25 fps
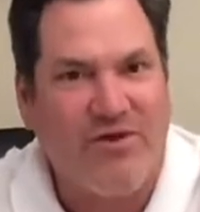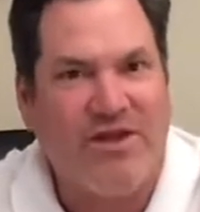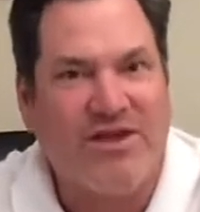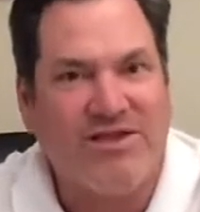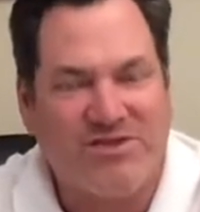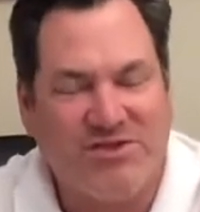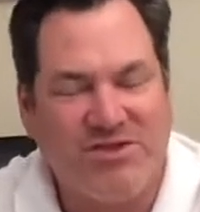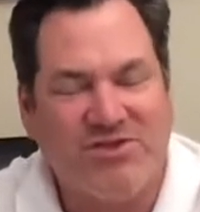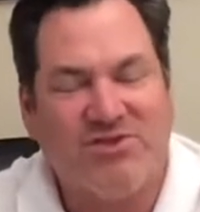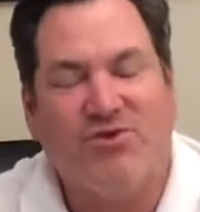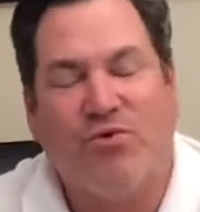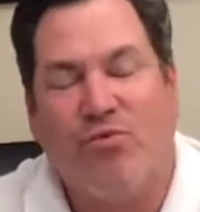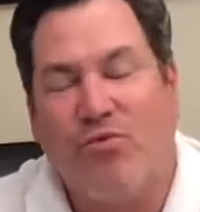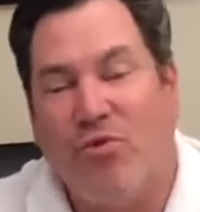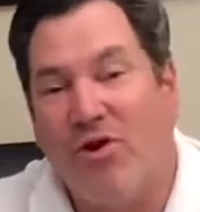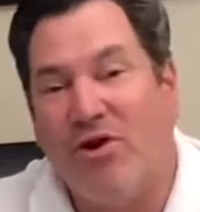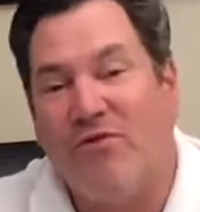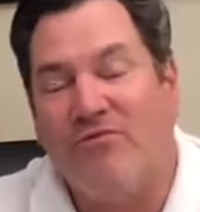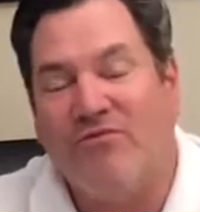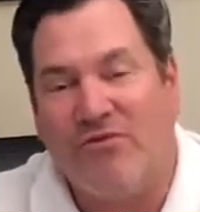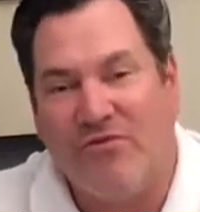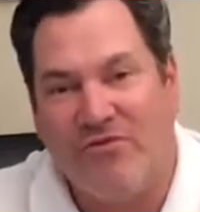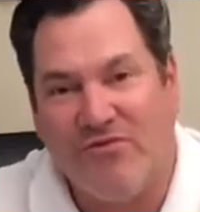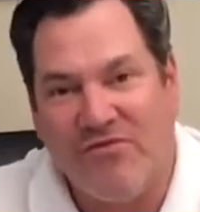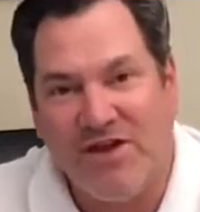It's just a
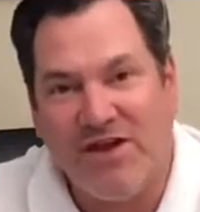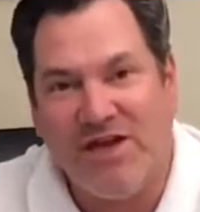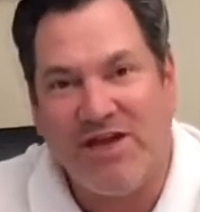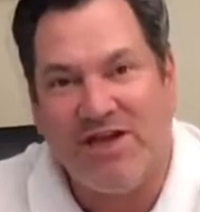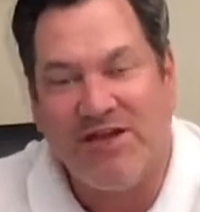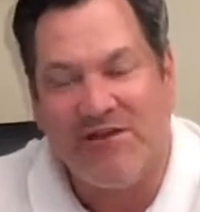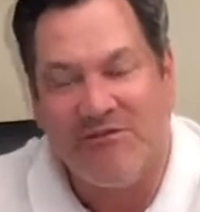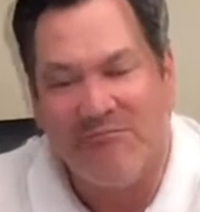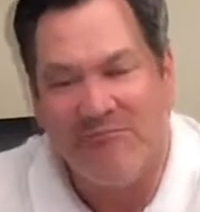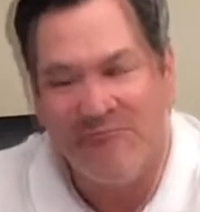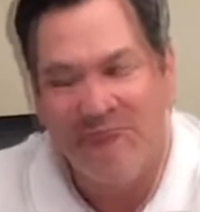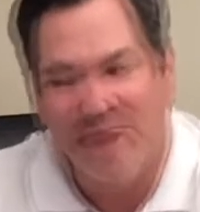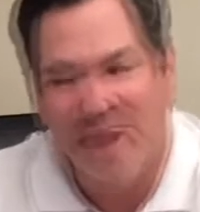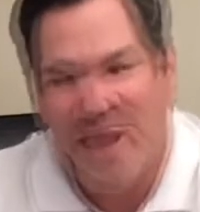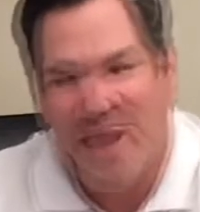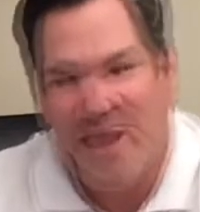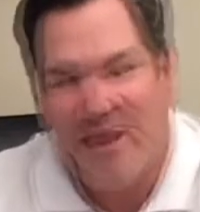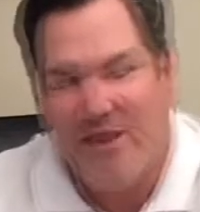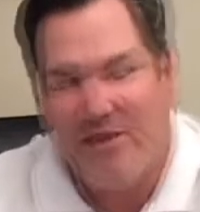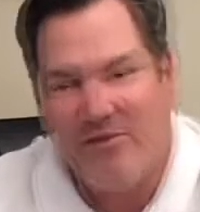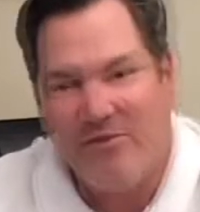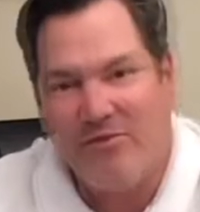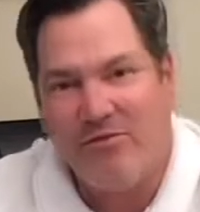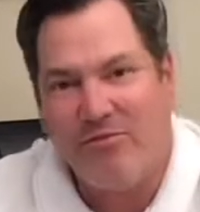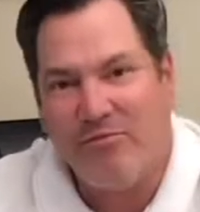wonderful feeling,
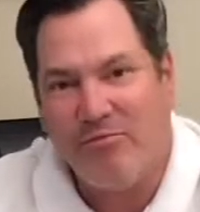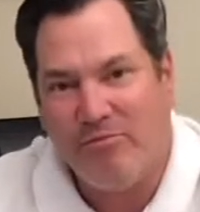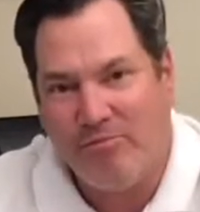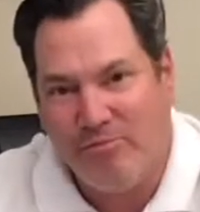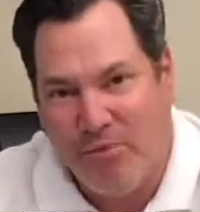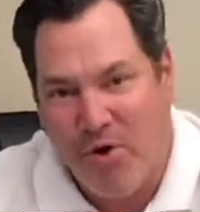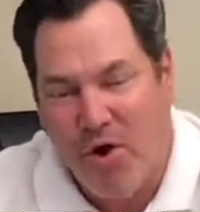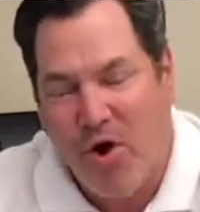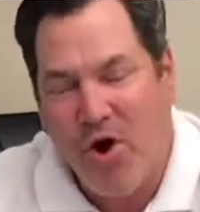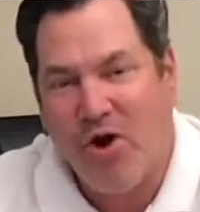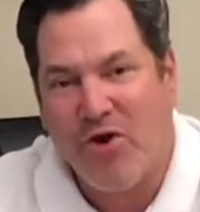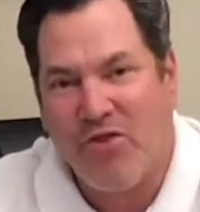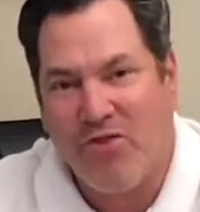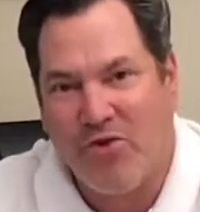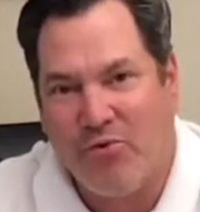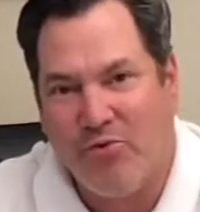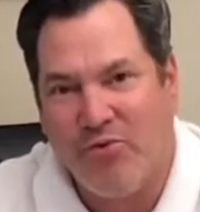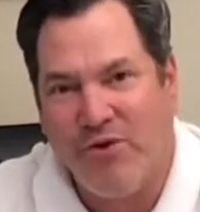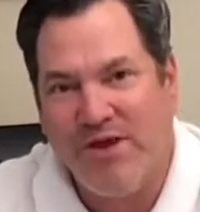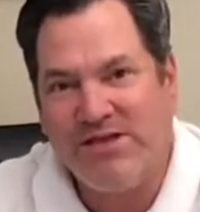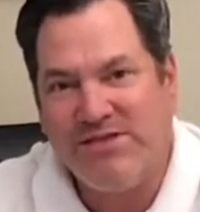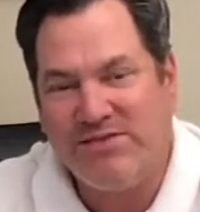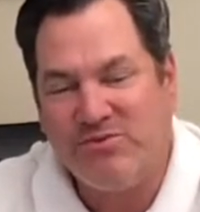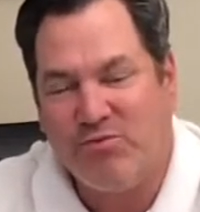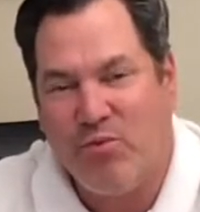and part of the
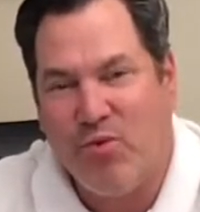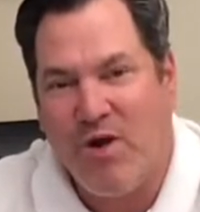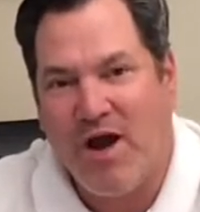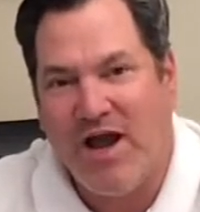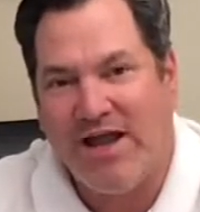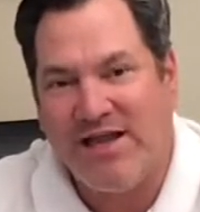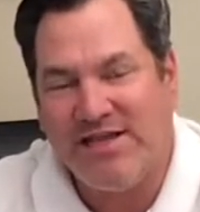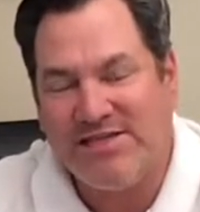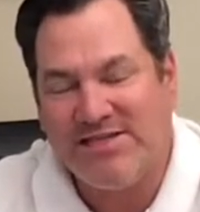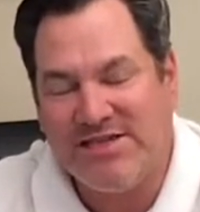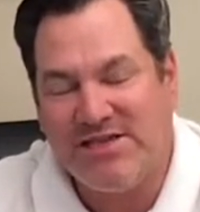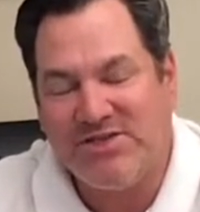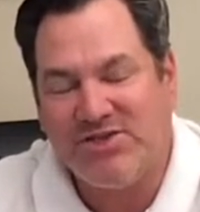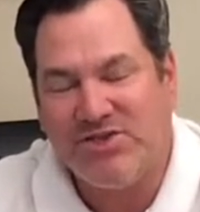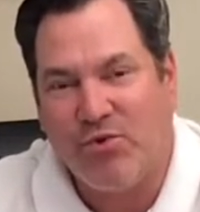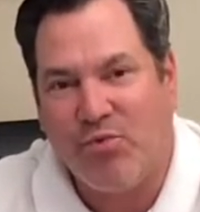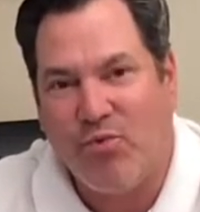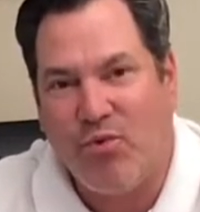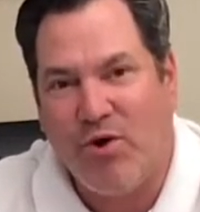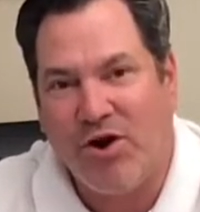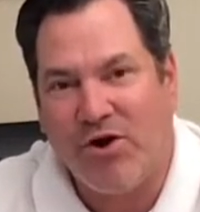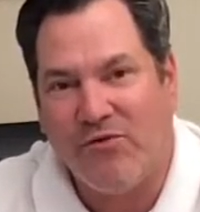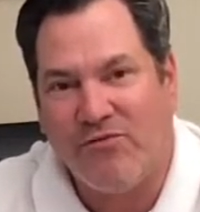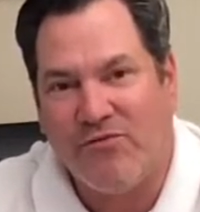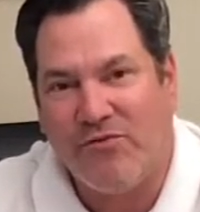reason why it's such a
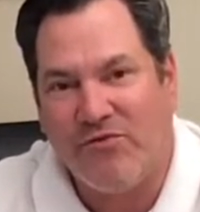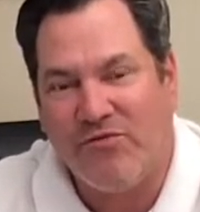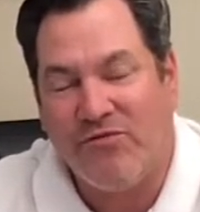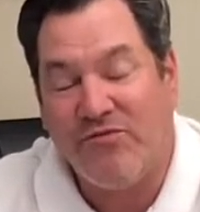wonderful